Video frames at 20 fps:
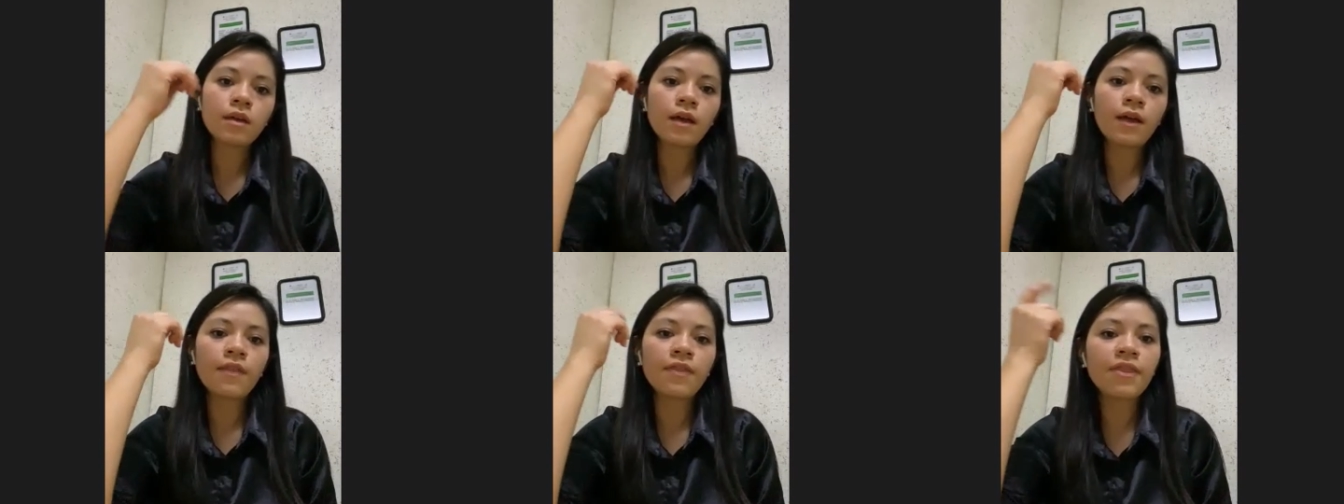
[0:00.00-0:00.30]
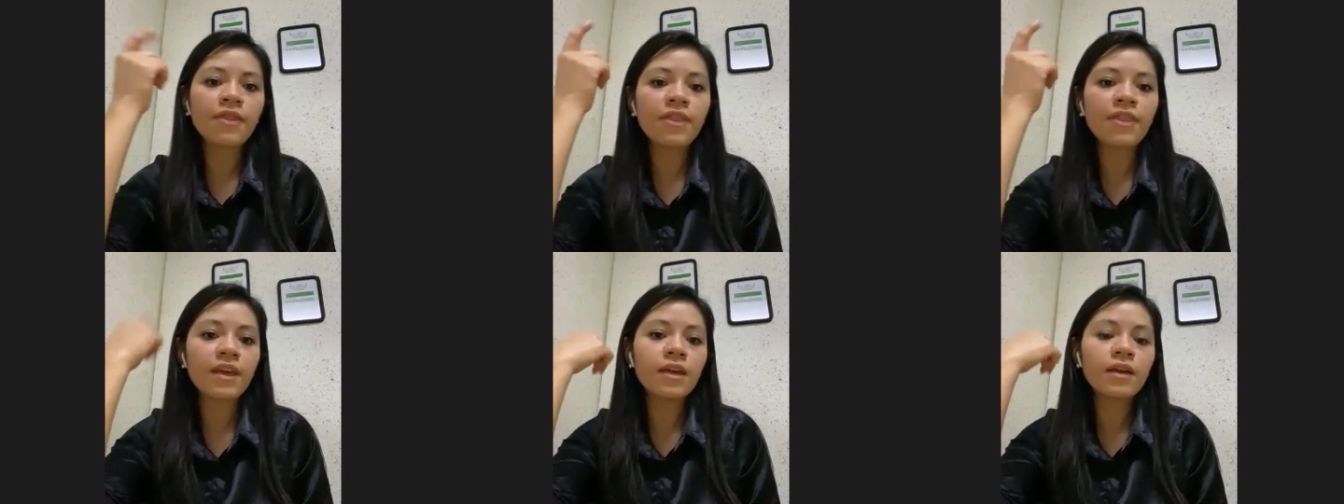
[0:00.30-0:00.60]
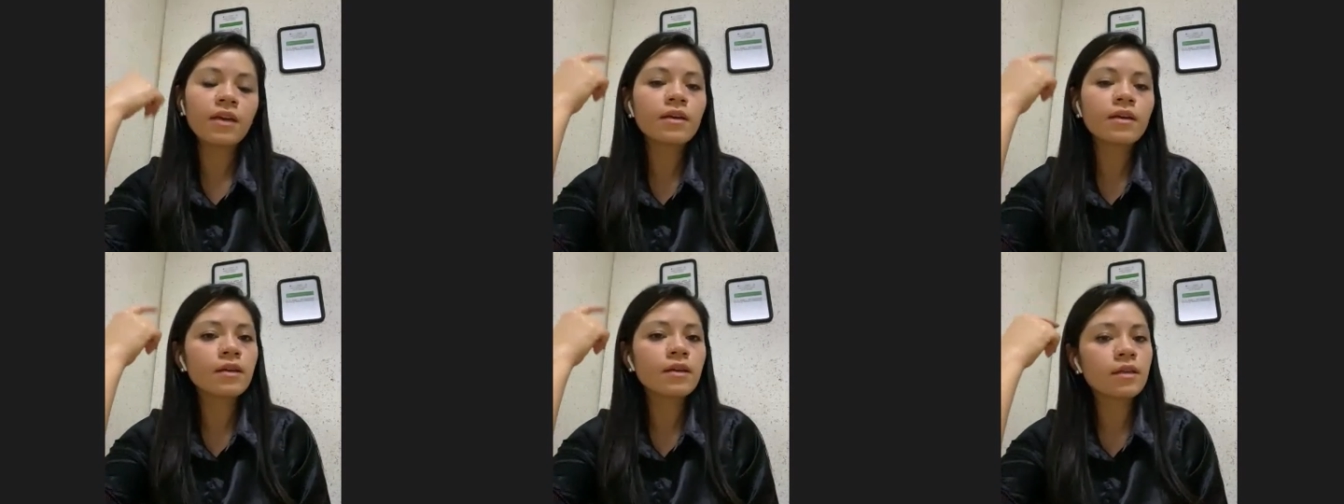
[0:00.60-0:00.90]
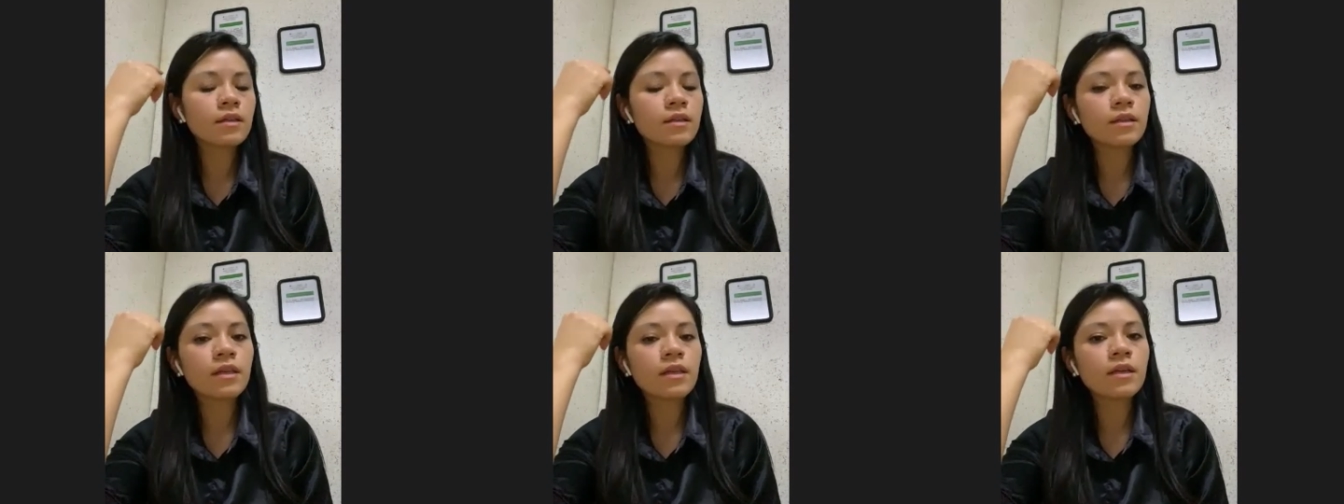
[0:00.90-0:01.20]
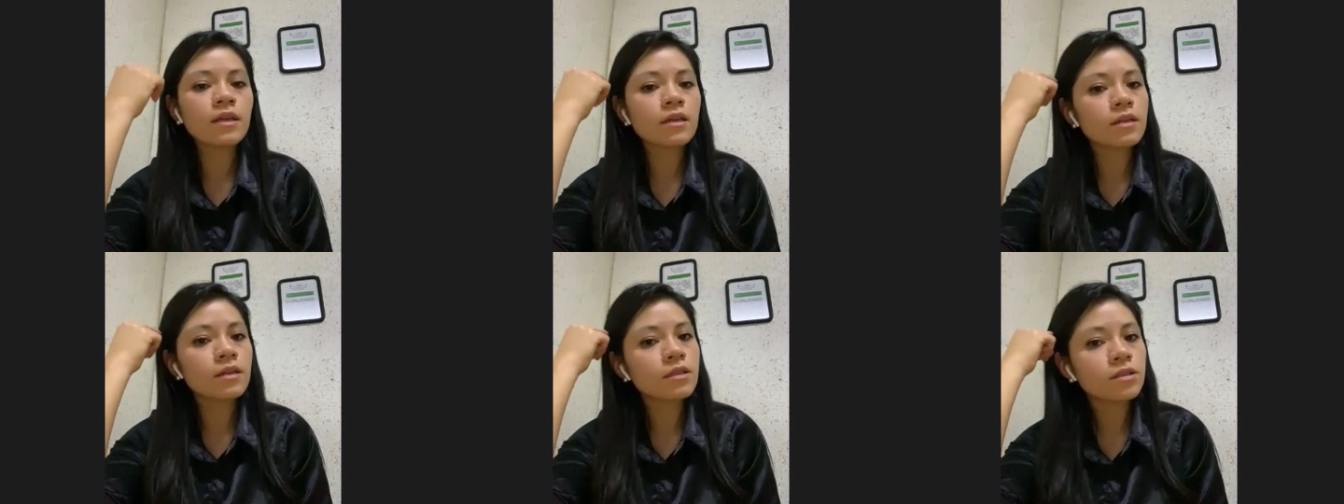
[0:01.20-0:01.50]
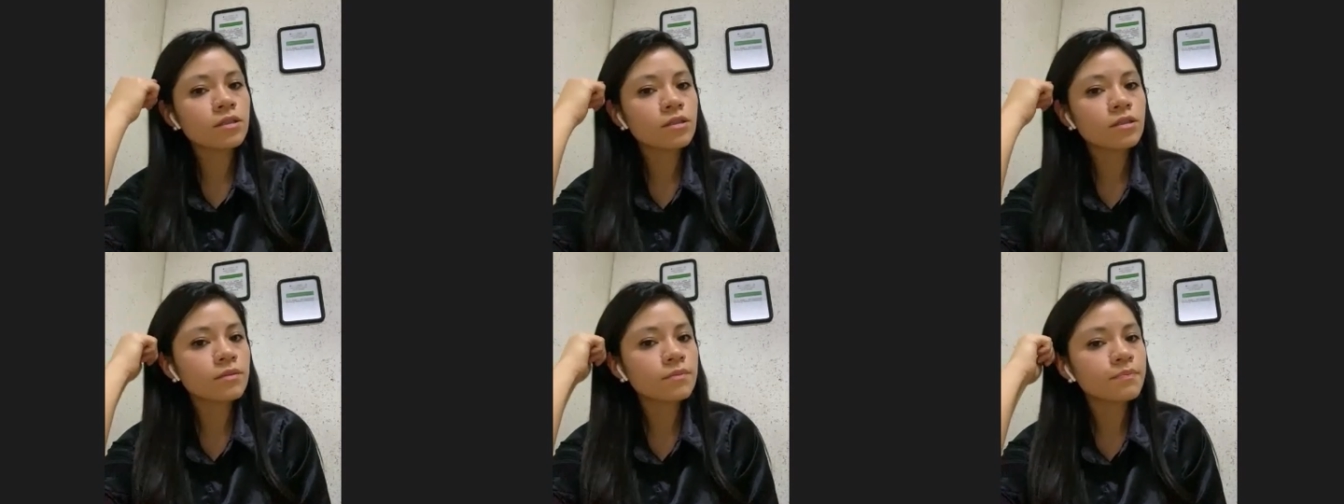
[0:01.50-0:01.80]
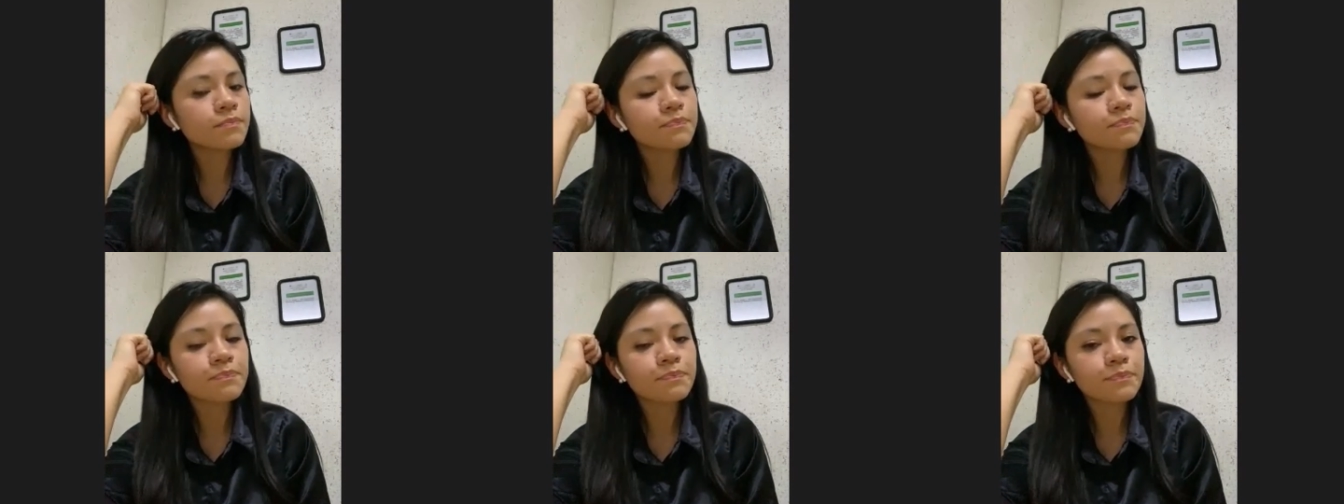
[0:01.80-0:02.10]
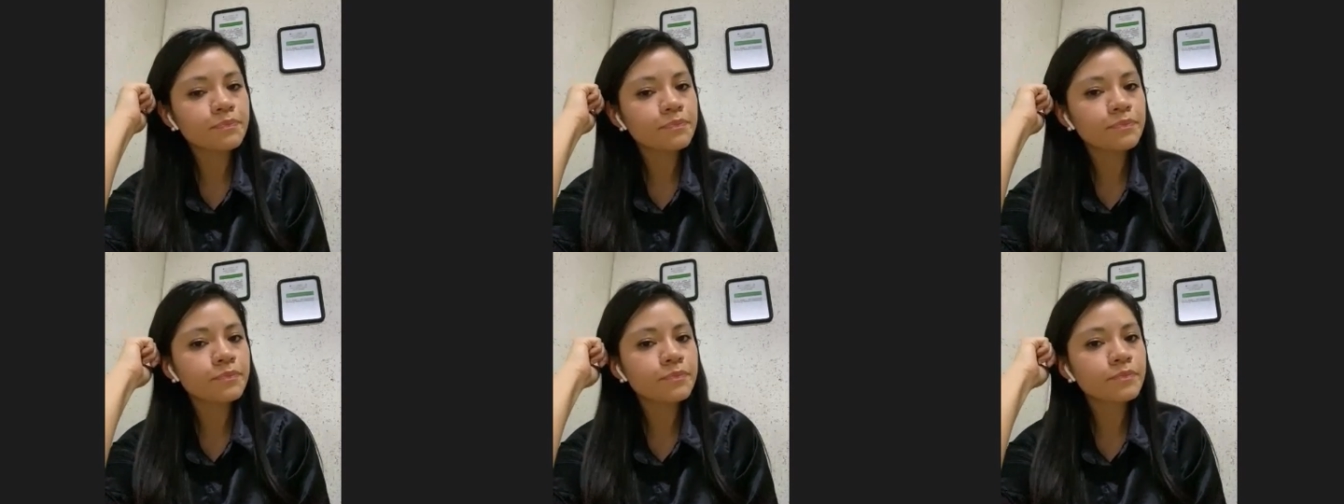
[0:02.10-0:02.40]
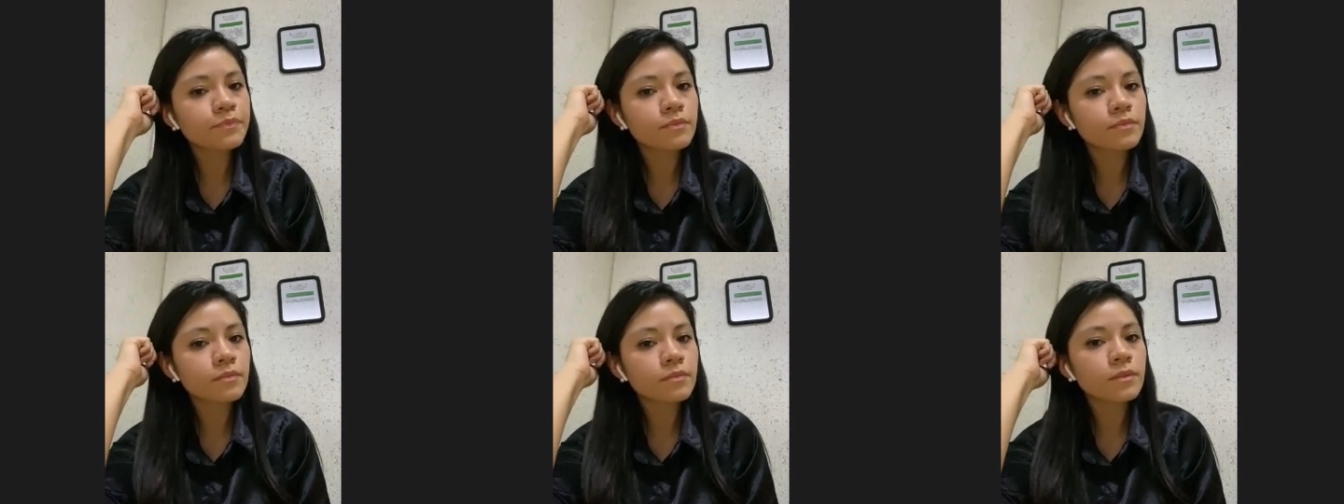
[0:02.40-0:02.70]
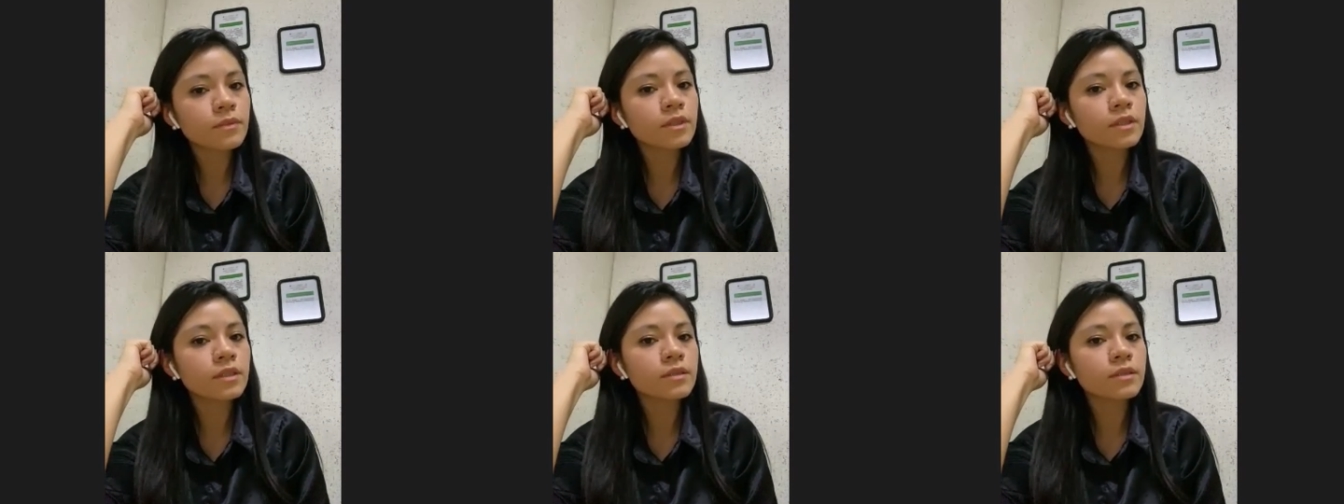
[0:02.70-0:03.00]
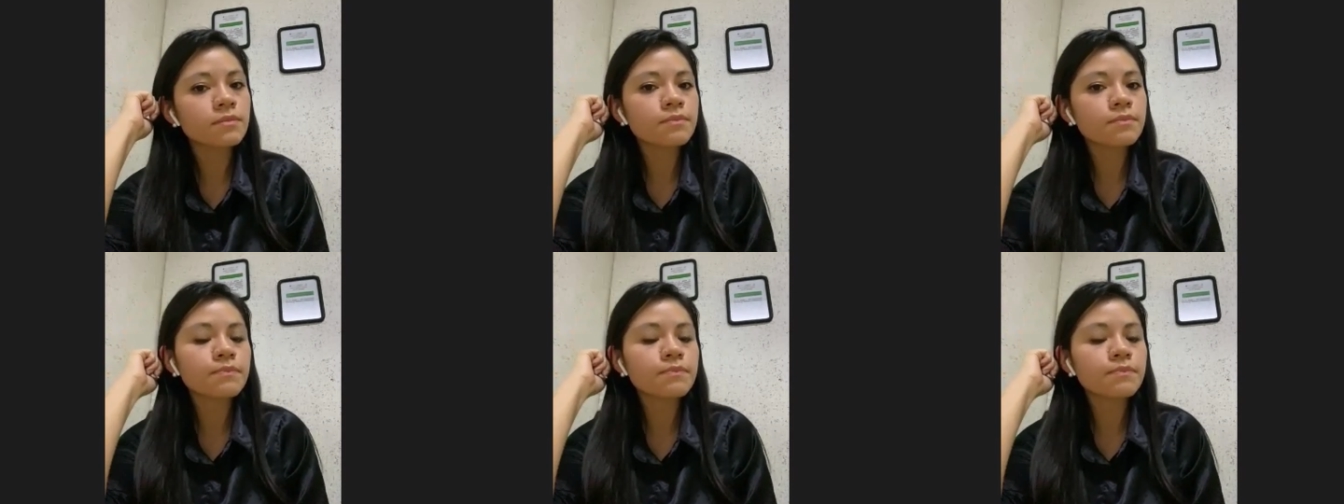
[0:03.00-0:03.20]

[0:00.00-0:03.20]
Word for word: and thinking in English. Yeah. So